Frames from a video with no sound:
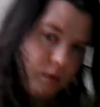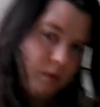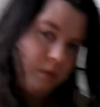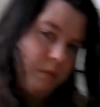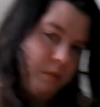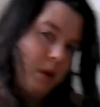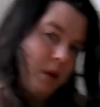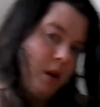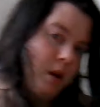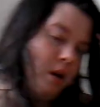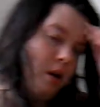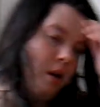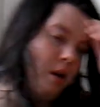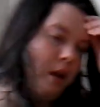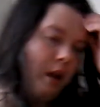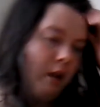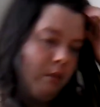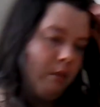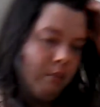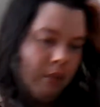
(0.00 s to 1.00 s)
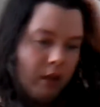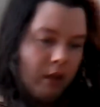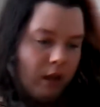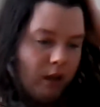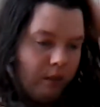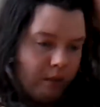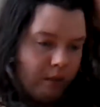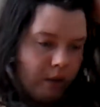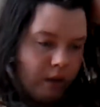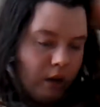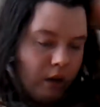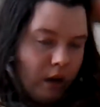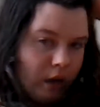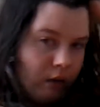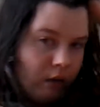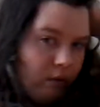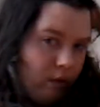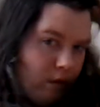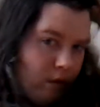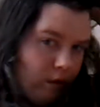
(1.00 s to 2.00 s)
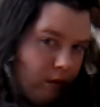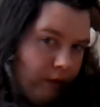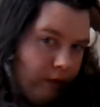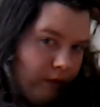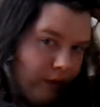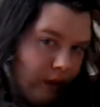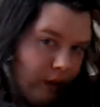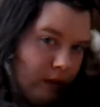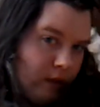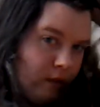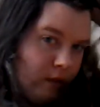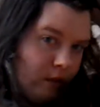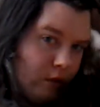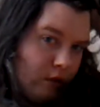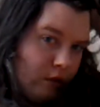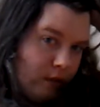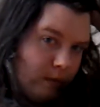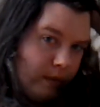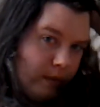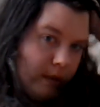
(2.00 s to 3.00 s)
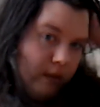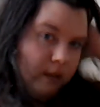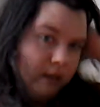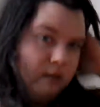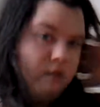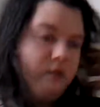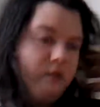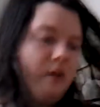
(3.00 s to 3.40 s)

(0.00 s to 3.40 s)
behind me, but I don't know if that's just because of